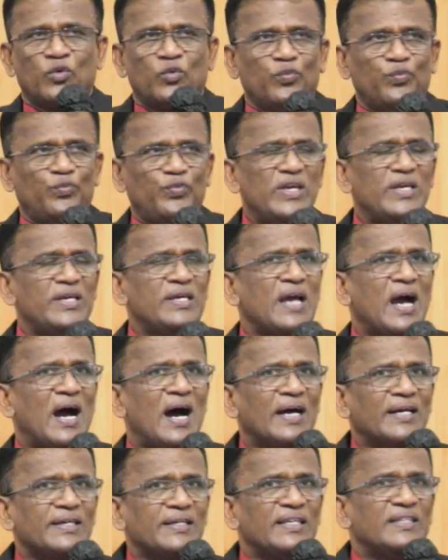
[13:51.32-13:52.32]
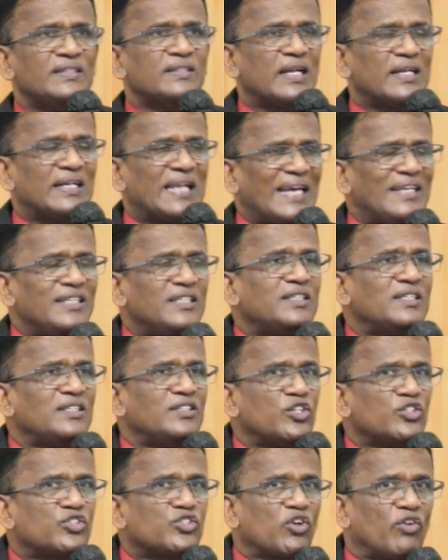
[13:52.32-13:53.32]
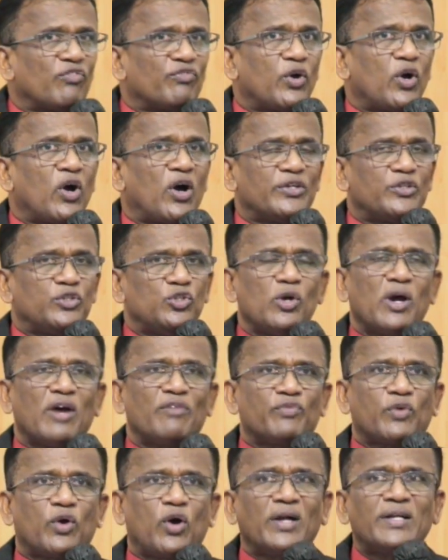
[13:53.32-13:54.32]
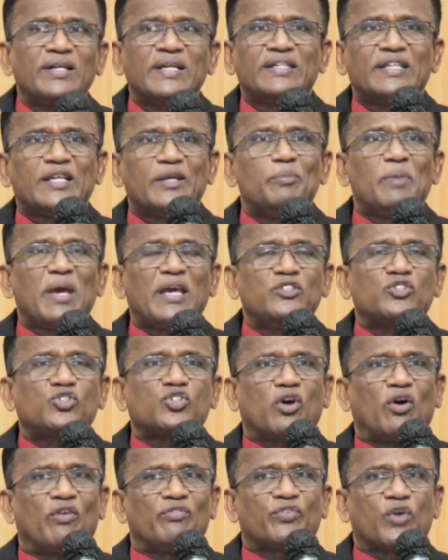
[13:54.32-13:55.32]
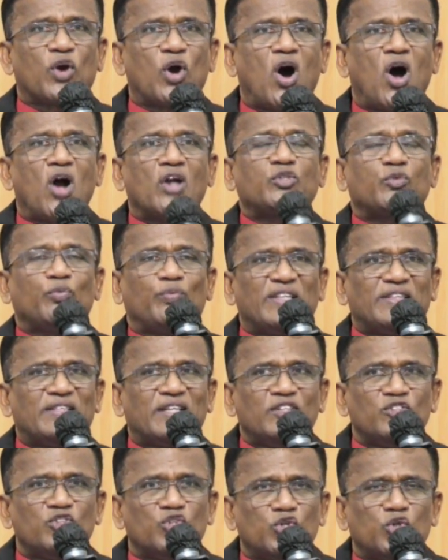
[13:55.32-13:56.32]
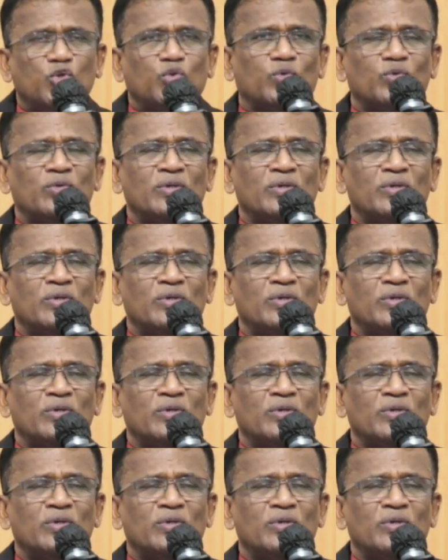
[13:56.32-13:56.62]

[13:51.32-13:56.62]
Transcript: We are in the likeness of God. You have got an image of God within you.